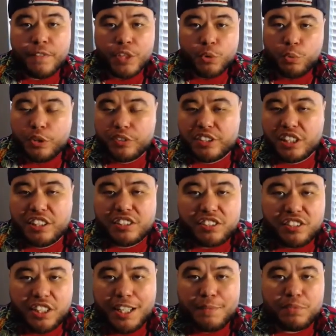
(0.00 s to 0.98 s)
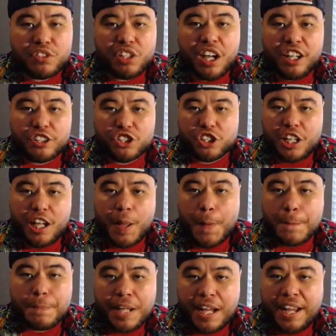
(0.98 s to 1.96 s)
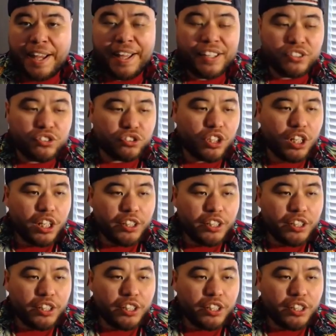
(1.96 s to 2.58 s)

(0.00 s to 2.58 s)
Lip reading: with a deep touchdown pass.